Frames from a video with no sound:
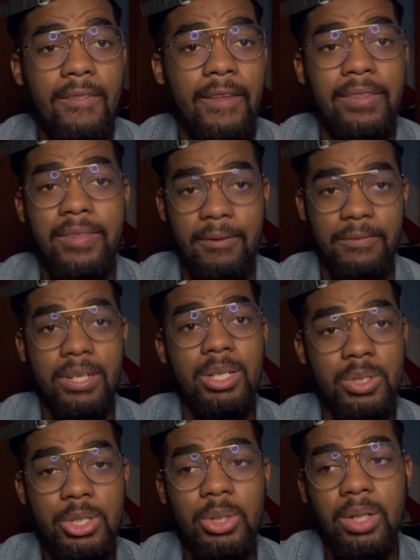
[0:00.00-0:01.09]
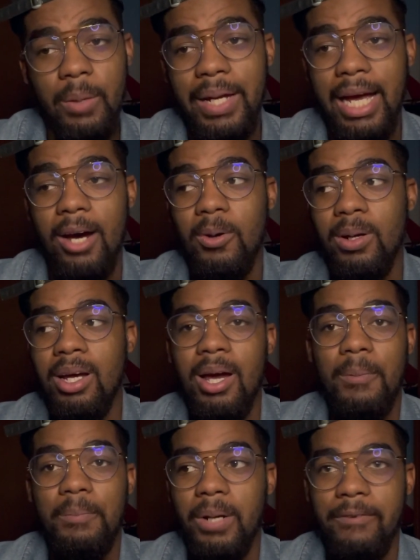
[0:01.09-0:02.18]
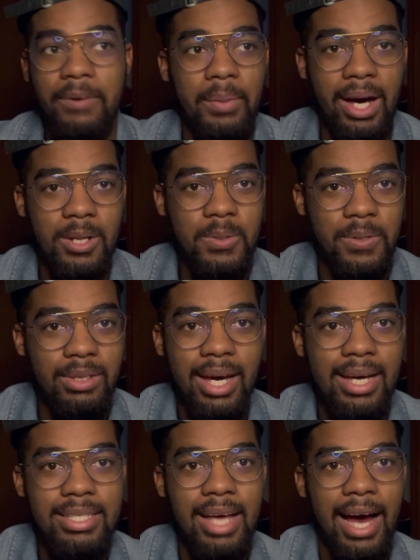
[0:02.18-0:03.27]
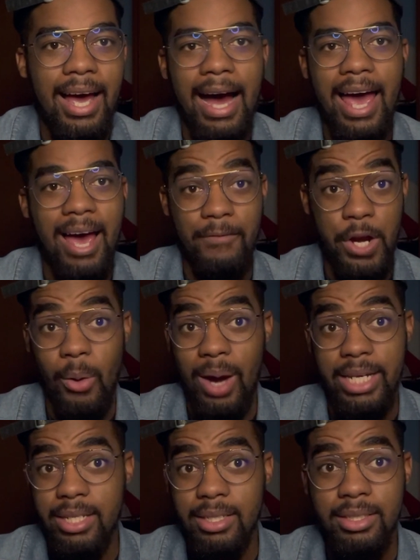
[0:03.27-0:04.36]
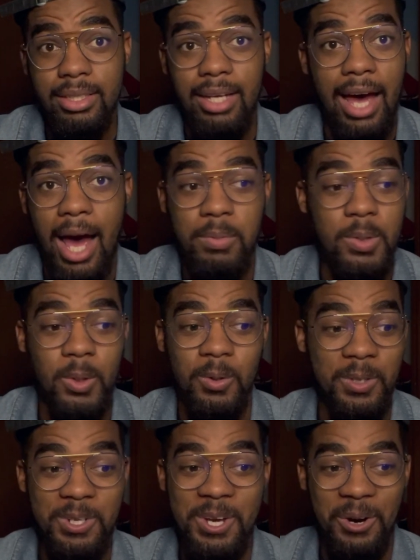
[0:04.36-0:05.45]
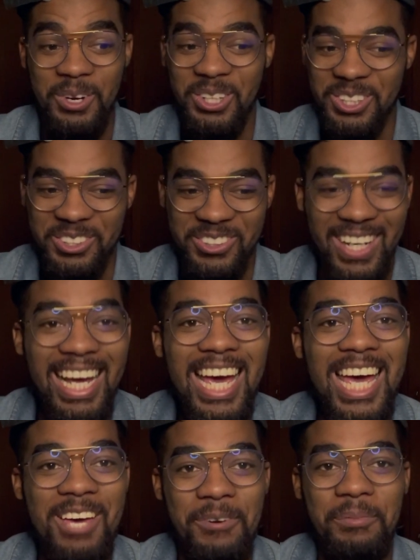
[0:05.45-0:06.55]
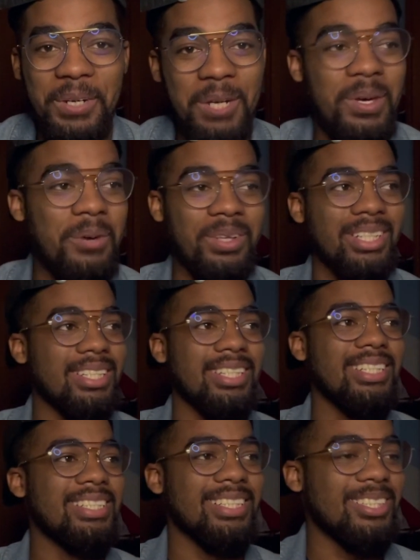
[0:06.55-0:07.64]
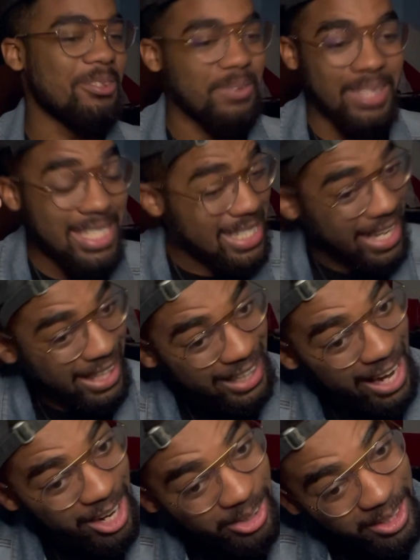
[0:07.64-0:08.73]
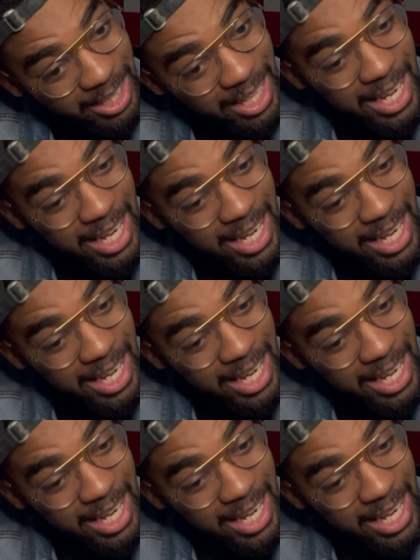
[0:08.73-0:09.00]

that that video is still coming out, but if I'm honest with you guys, I, I have no idea. Absolutely no clue if I'm gonna be able to, to release that like at all.